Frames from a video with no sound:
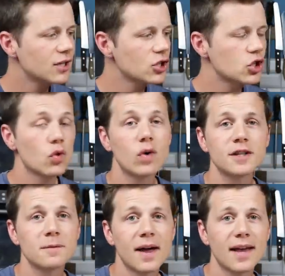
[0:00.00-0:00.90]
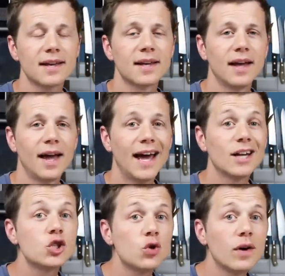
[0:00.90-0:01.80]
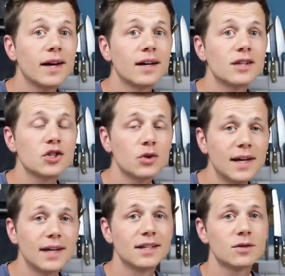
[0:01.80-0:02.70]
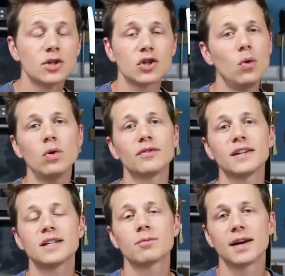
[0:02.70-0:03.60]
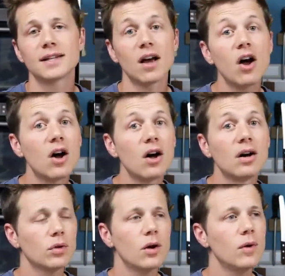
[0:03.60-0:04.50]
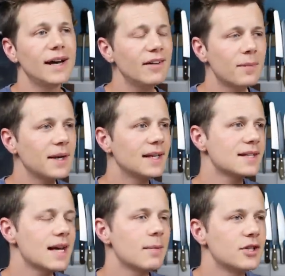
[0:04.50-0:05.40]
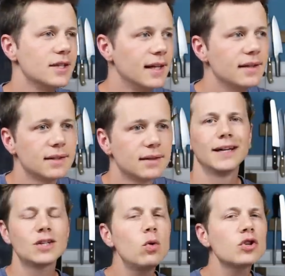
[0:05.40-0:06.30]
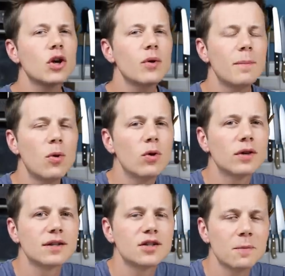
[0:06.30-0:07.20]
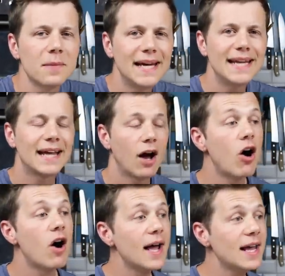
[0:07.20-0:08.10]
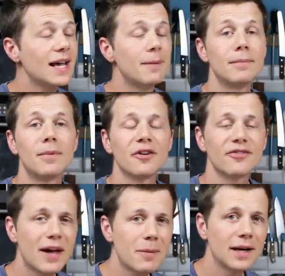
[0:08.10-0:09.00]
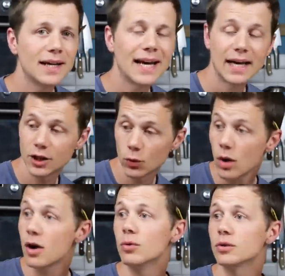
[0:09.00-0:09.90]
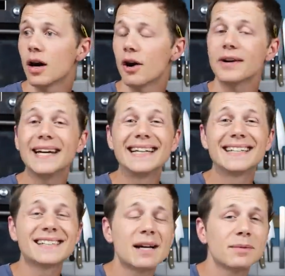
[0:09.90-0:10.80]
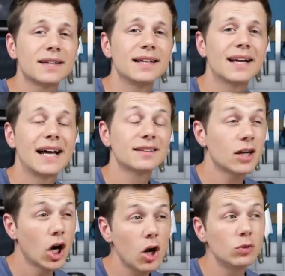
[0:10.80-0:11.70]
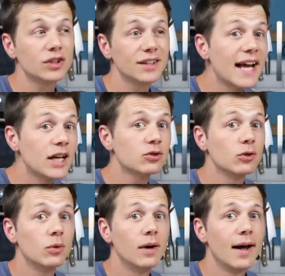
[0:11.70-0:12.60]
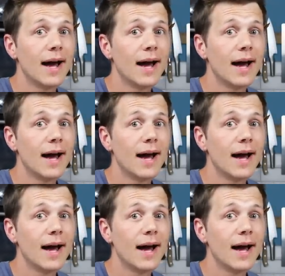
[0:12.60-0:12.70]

that is a joy to make and a joy to eat, which all of these breads are, although I never made that sandwich in the end. It's also important to me that I and my family and the world are eating something as close to natural